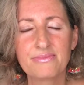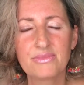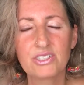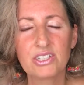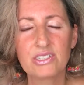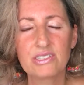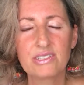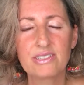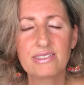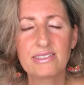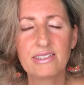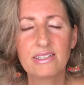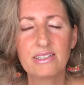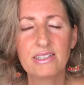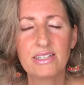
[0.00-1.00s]
Just
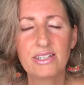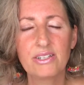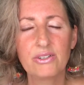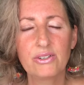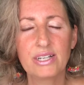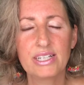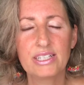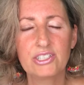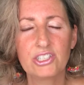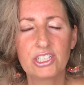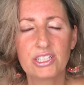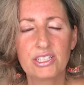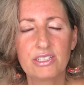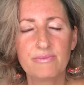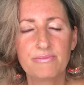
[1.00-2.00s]
sealing your
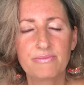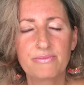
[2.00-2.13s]
energy.